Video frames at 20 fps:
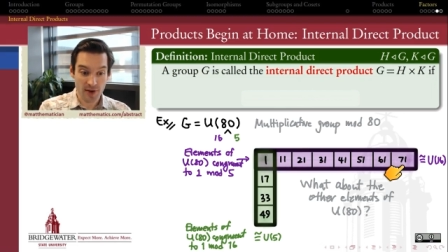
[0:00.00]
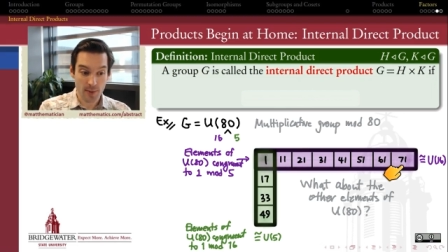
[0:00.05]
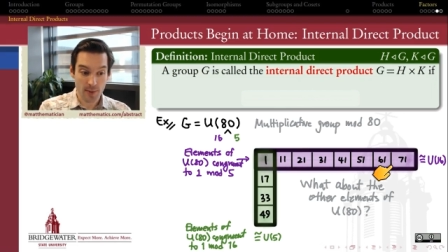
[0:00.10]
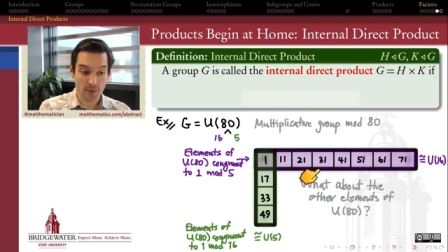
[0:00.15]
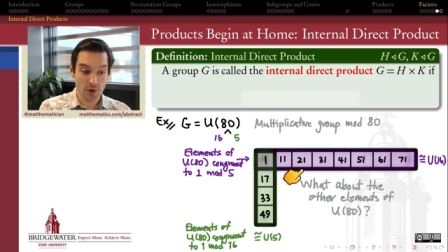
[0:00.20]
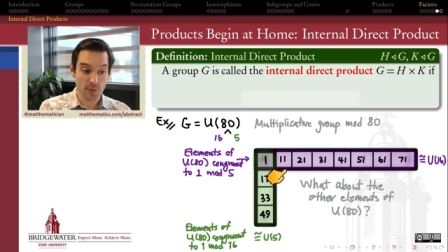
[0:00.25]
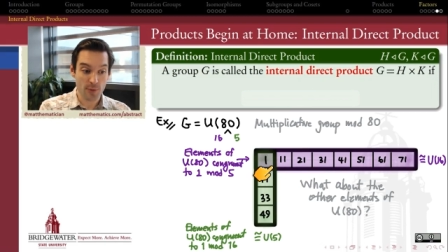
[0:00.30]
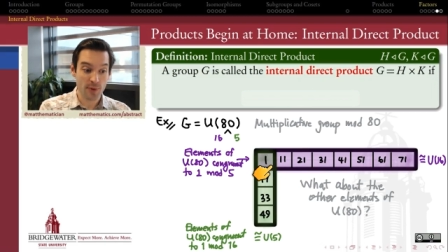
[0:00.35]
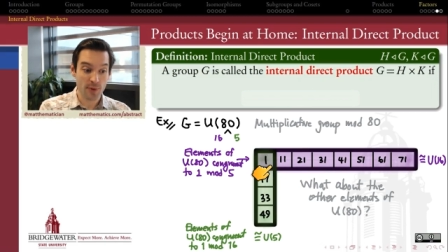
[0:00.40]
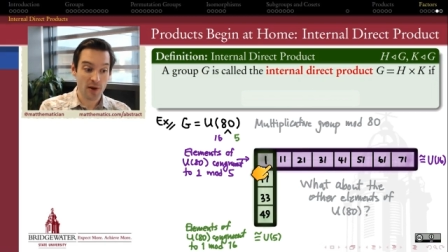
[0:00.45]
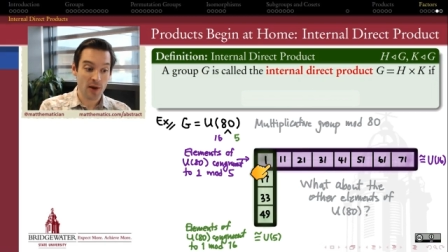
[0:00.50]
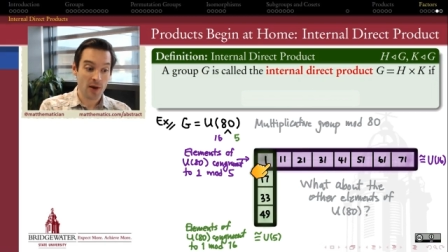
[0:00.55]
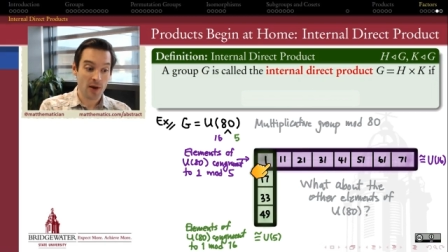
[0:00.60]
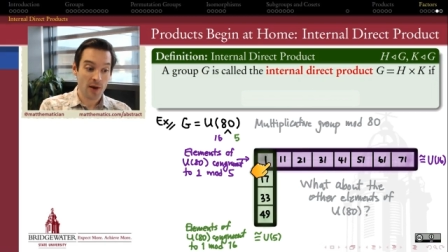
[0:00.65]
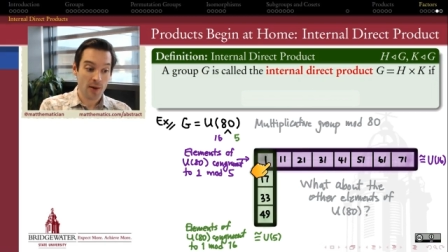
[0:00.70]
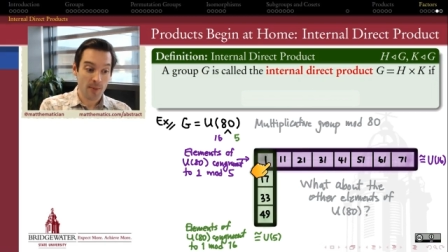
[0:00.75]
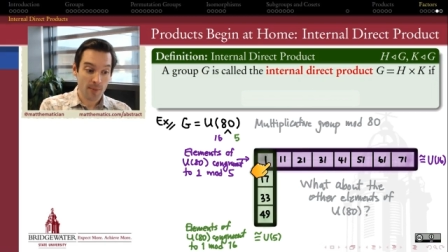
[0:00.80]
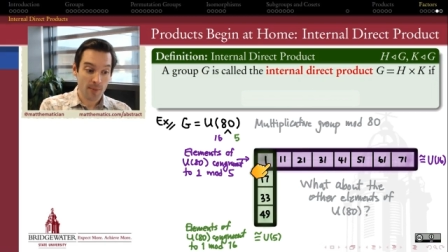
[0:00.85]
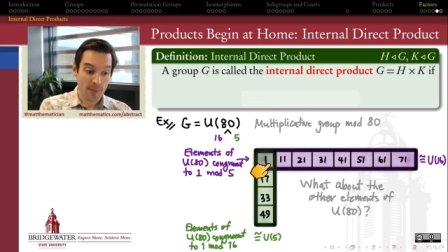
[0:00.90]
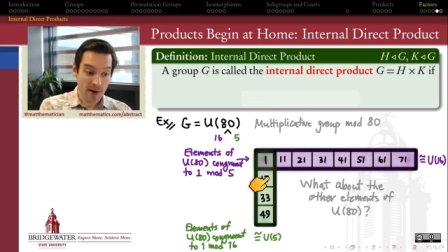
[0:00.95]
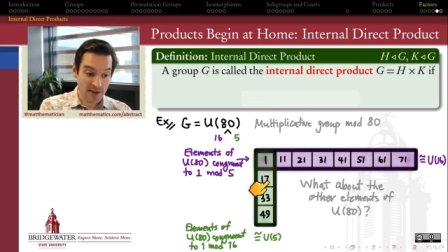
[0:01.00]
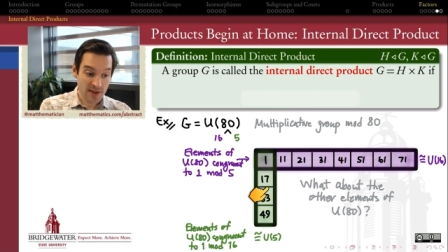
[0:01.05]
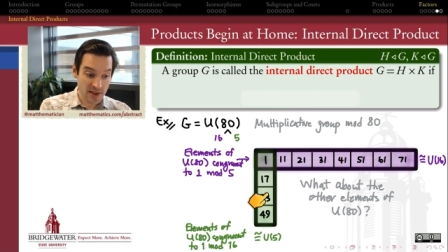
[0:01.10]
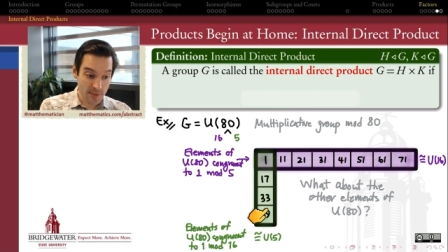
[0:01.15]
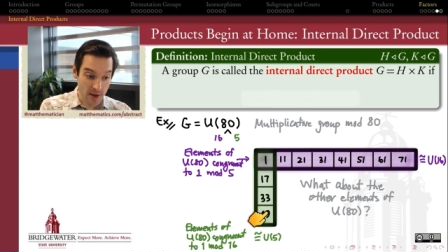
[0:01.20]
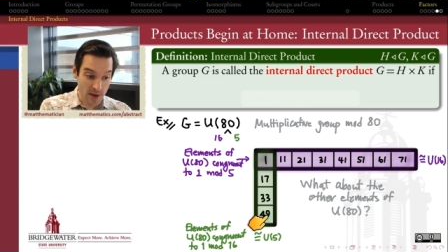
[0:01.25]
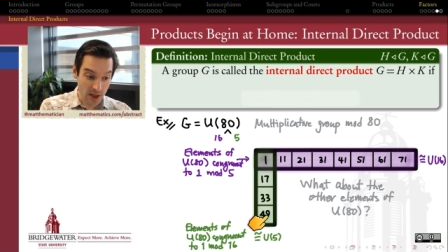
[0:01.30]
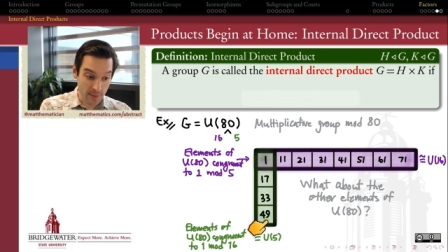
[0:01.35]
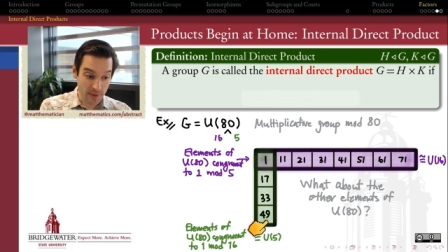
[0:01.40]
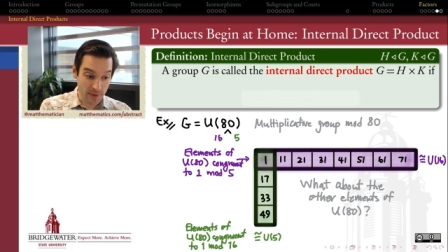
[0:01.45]
subgroup by
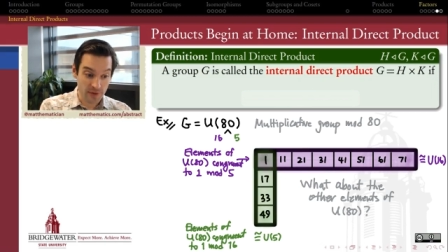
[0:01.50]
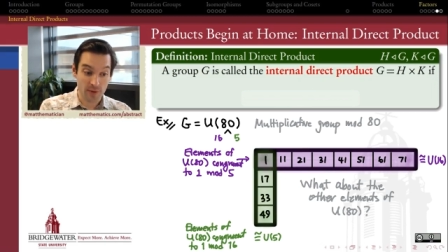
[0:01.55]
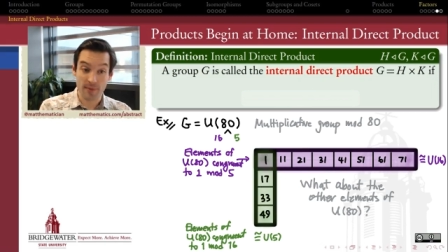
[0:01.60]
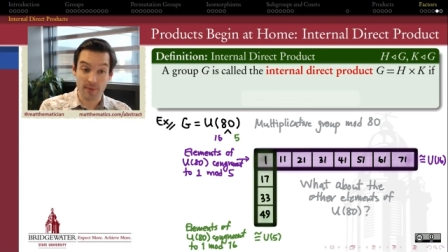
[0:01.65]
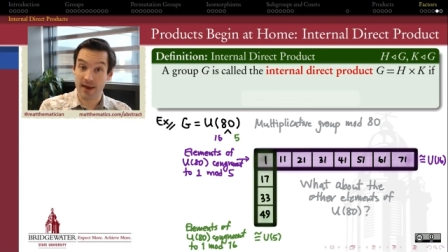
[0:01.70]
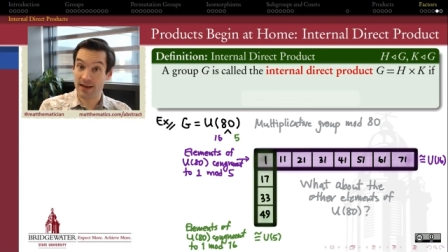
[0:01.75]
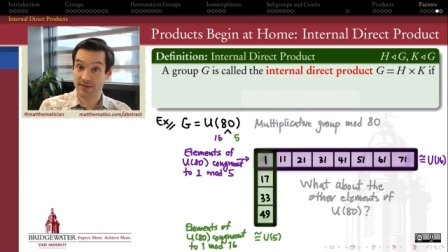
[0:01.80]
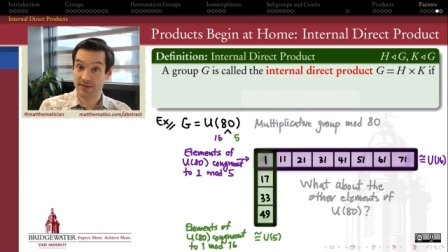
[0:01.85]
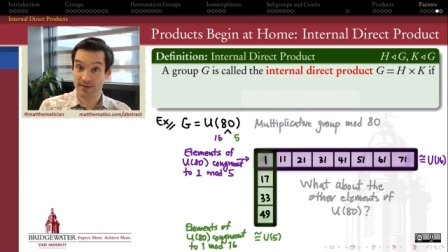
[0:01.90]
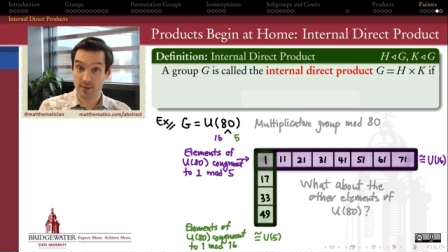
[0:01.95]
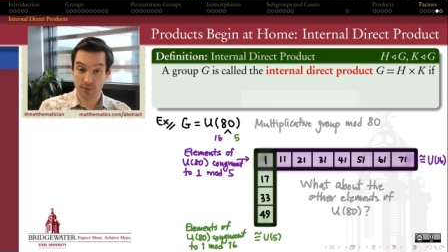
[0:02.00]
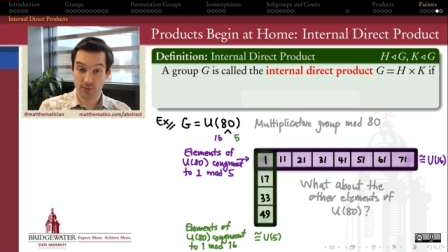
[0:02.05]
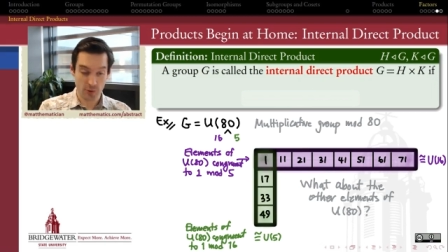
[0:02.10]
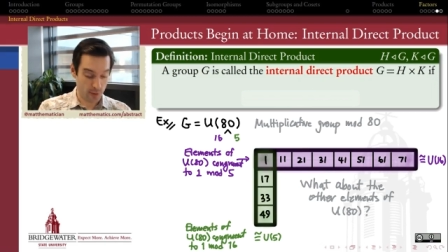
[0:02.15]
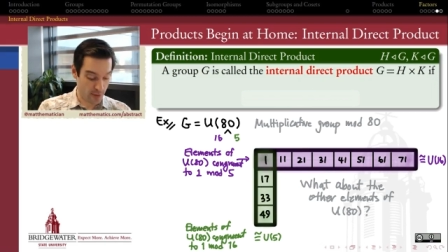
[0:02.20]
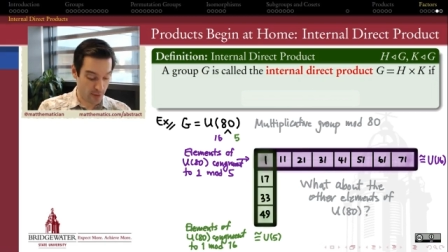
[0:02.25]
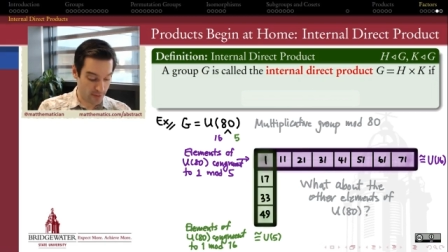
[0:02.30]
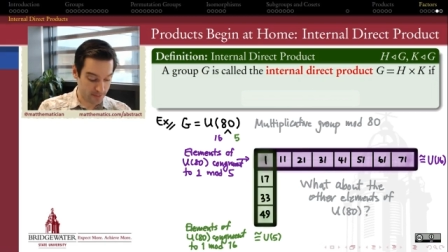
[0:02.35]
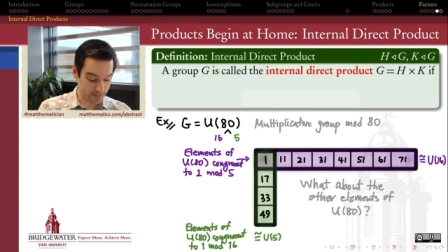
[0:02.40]
some element from that subgroup?